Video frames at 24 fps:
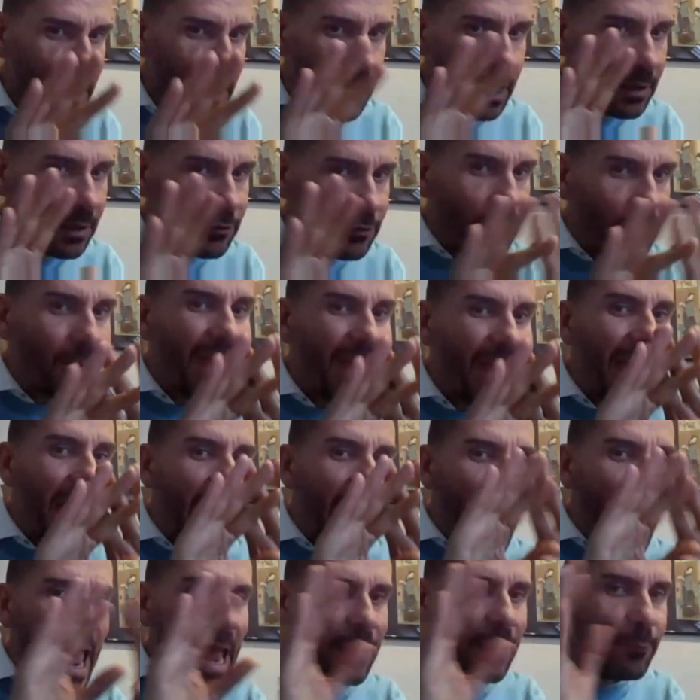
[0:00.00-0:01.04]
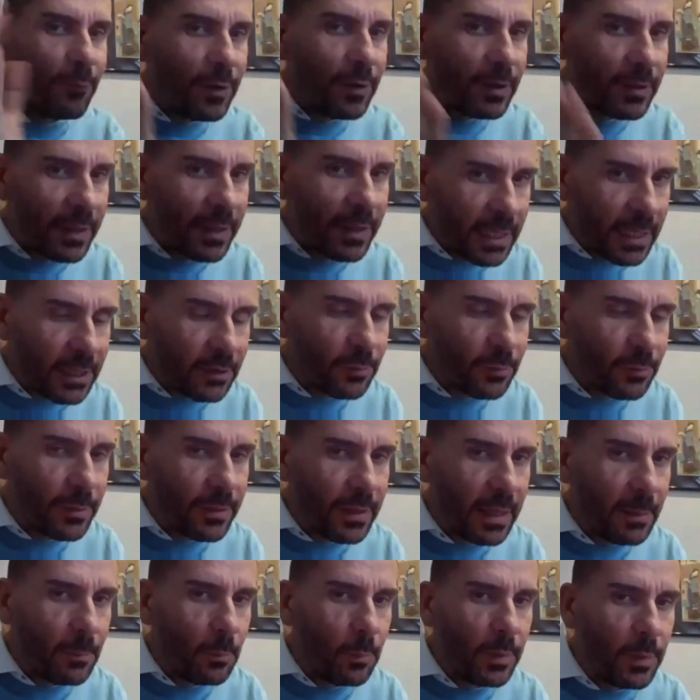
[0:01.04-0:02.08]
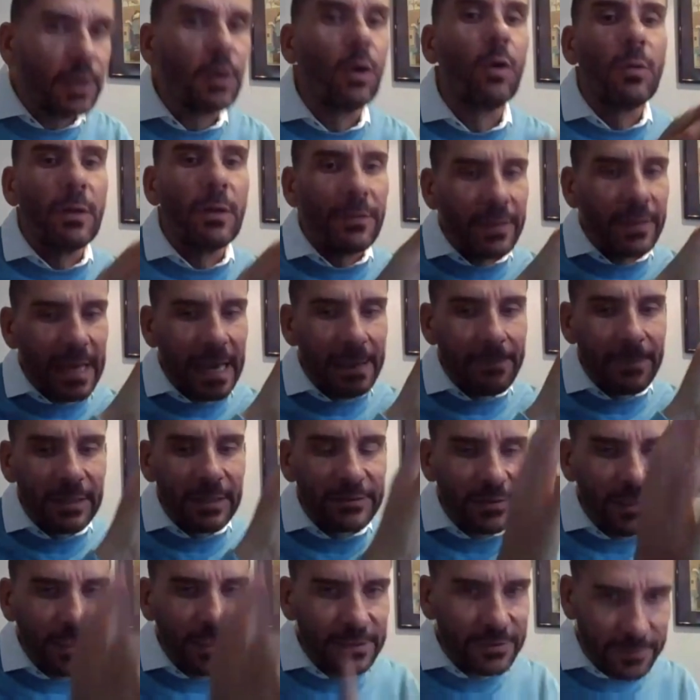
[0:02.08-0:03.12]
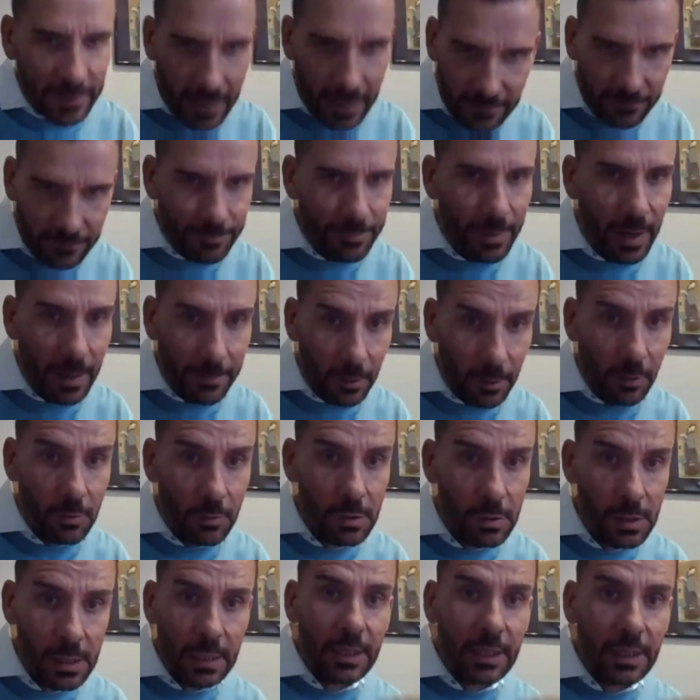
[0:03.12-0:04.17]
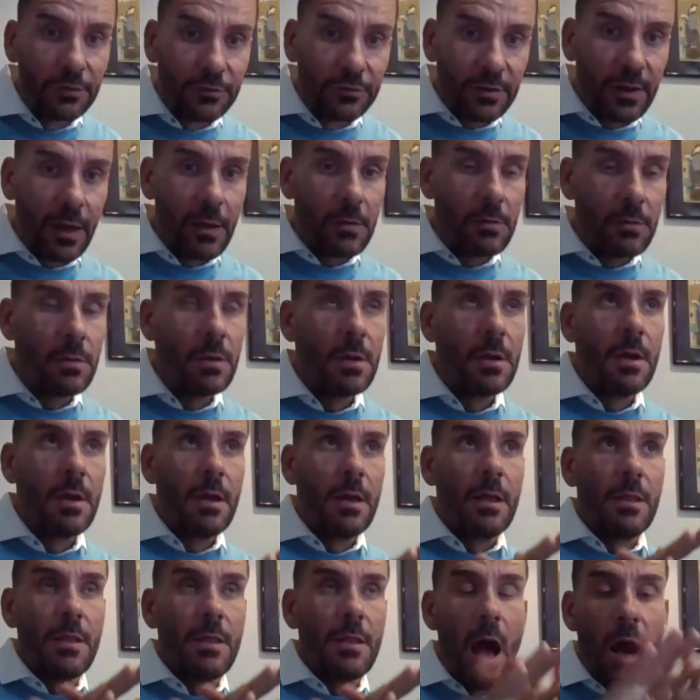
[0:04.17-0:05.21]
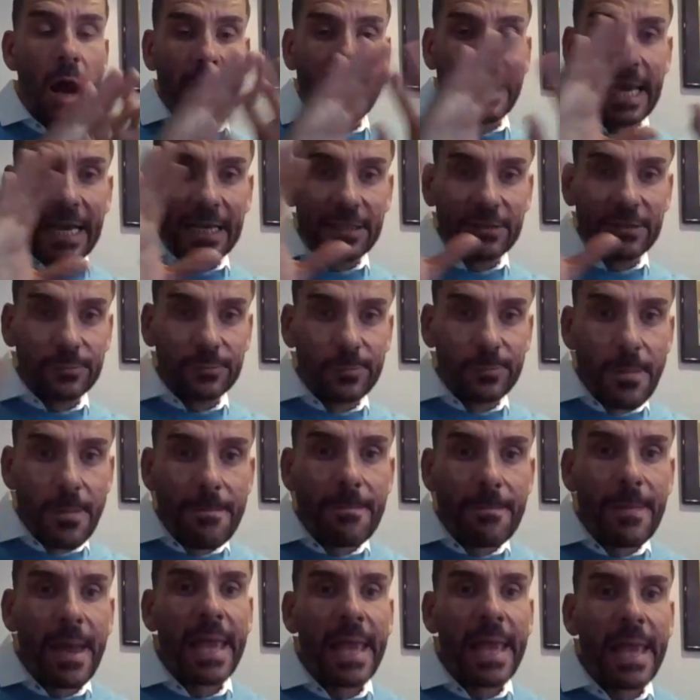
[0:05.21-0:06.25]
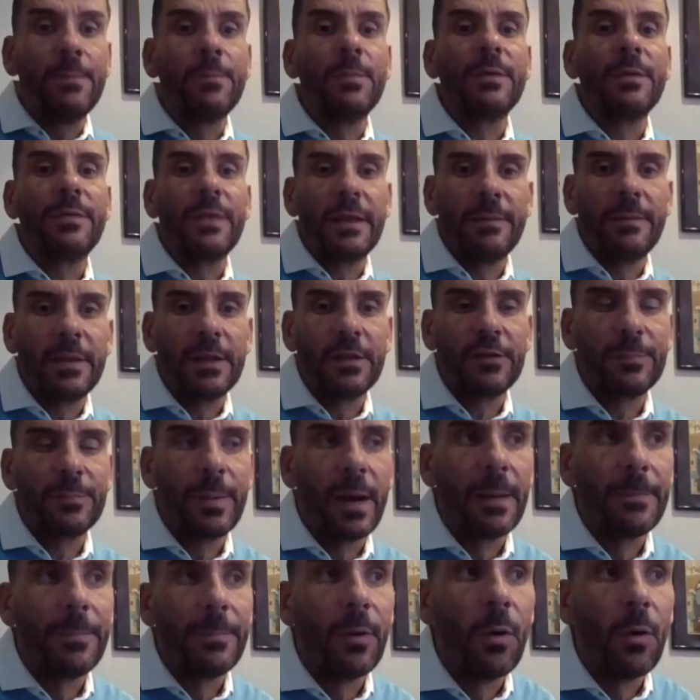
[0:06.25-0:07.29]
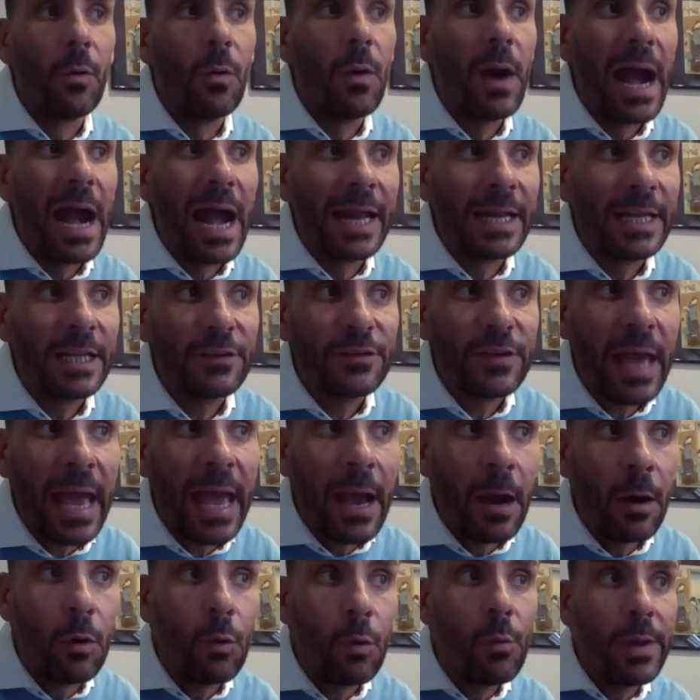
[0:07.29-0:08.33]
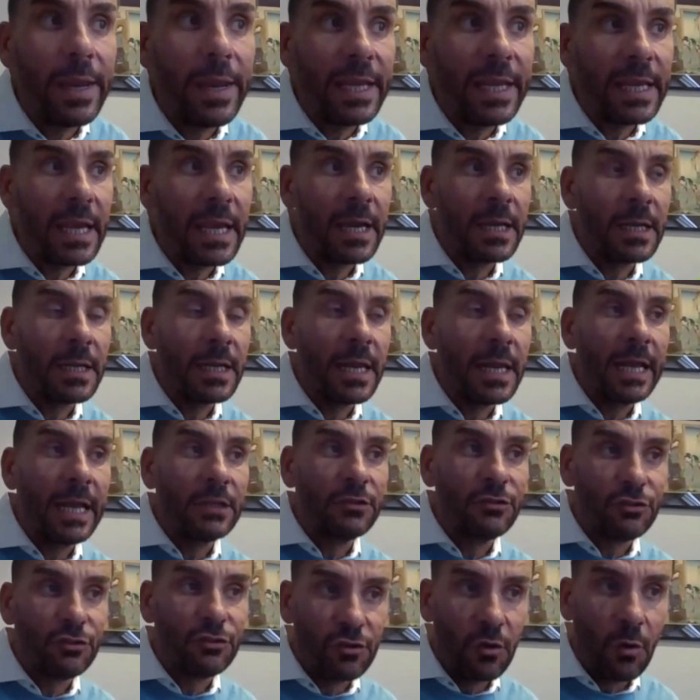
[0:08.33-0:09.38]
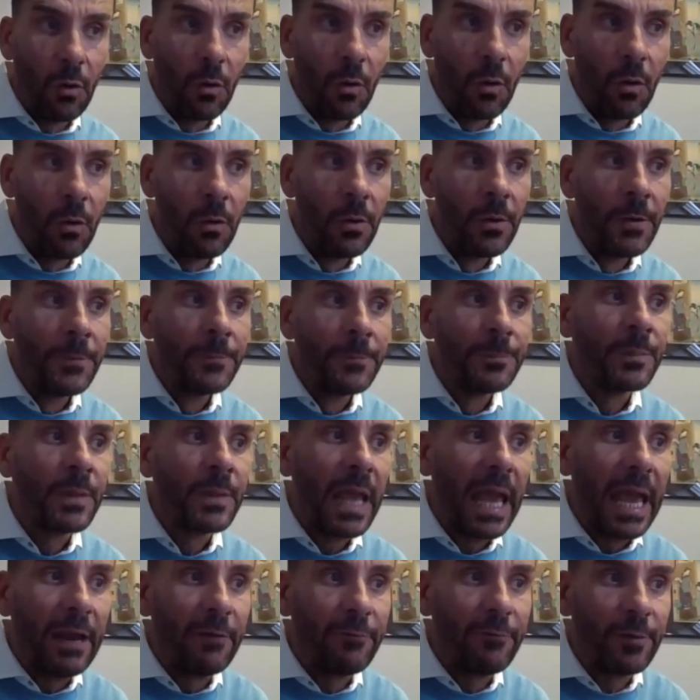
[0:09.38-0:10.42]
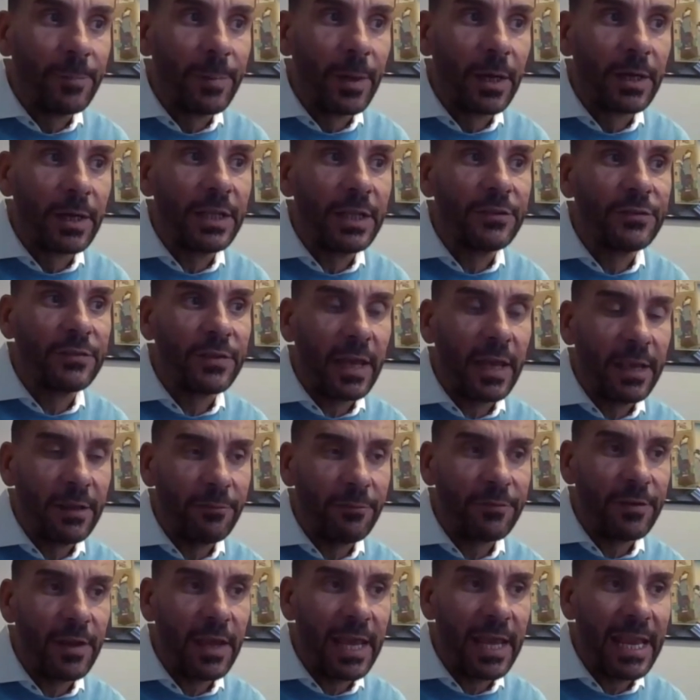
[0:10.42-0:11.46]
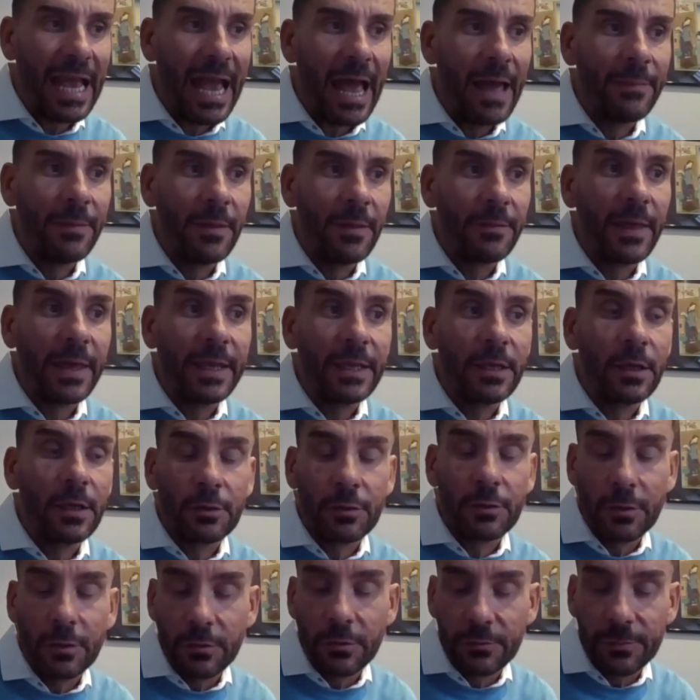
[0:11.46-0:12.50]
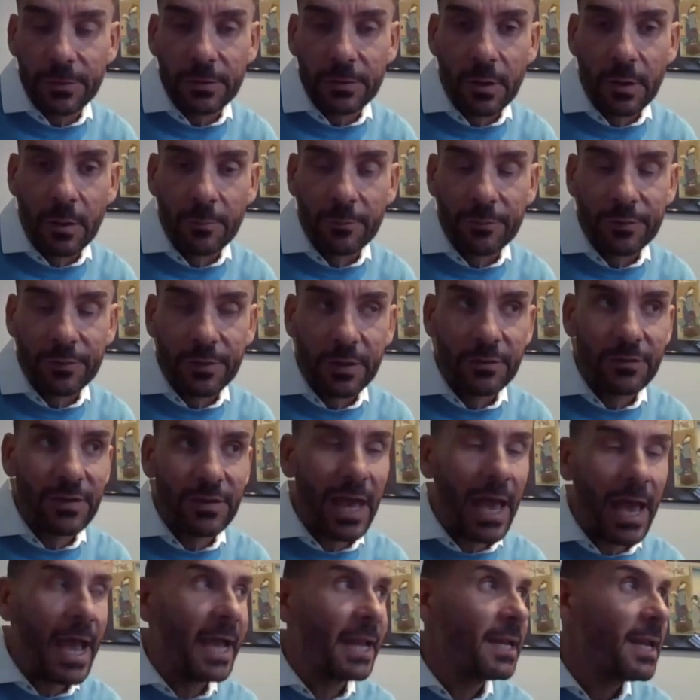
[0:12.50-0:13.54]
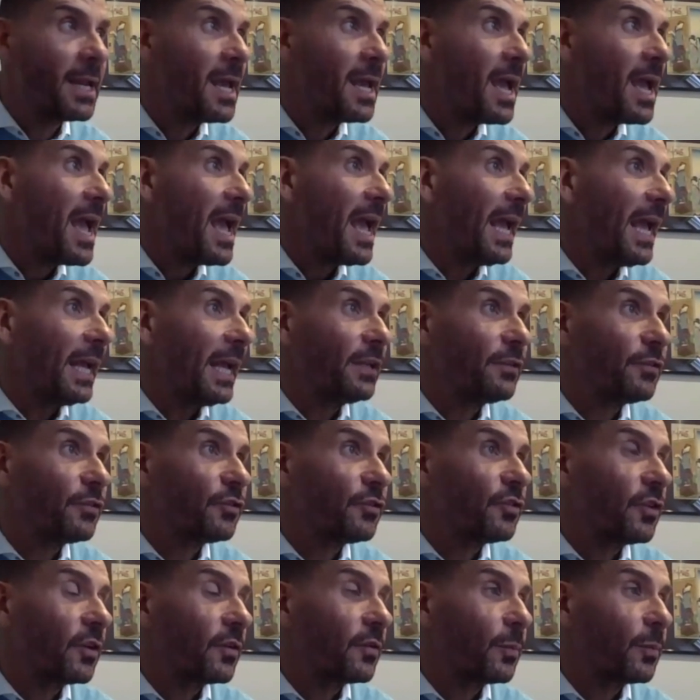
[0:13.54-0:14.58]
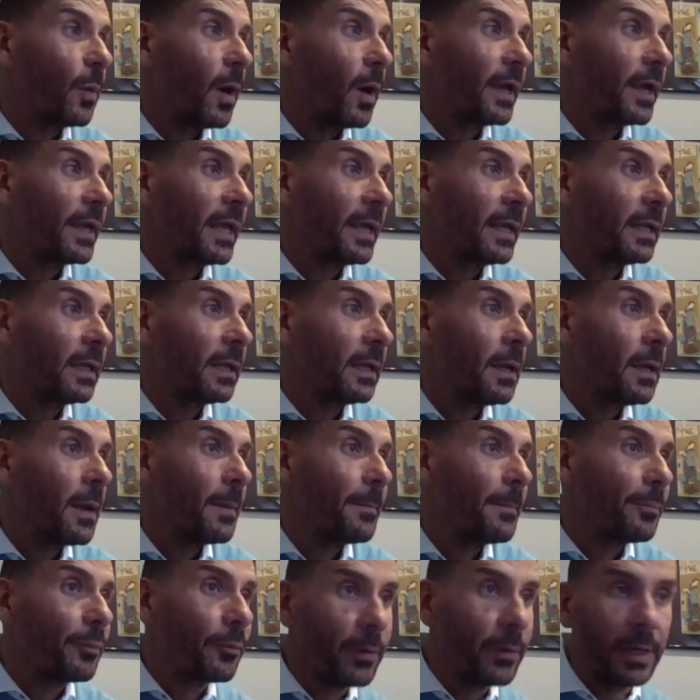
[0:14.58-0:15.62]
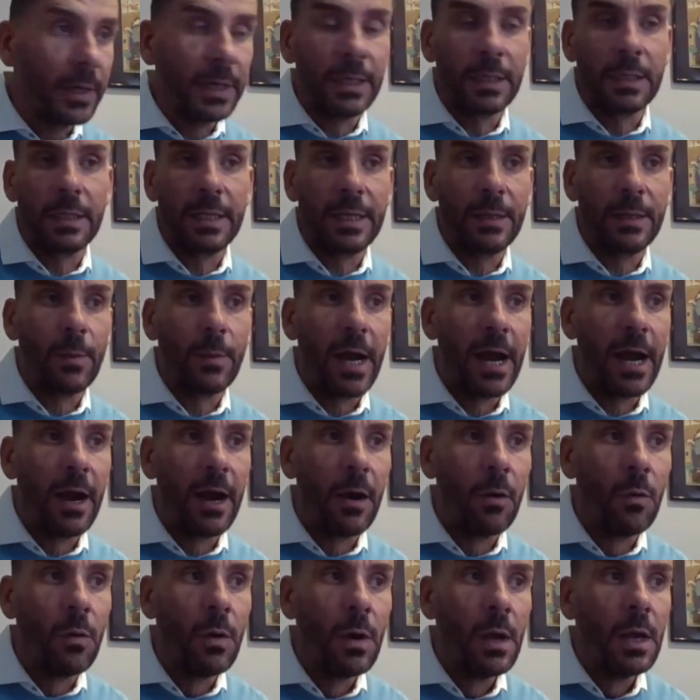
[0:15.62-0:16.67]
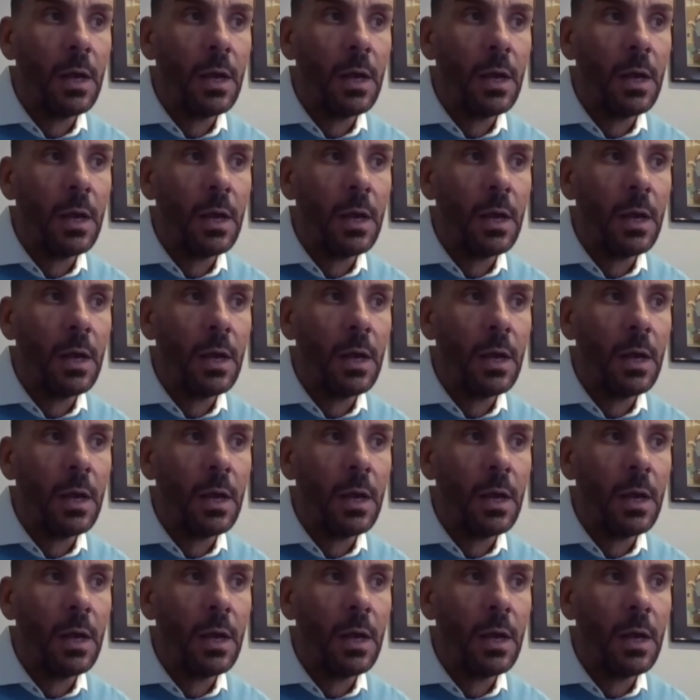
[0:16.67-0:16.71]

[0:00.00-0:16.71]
So everything is within, we call it the MSC Safe Bubble. So our guests remain within this bubble, and it's how we can ensure everybody's safety and that they can cruise with confidence. And it's just working brilliantly well.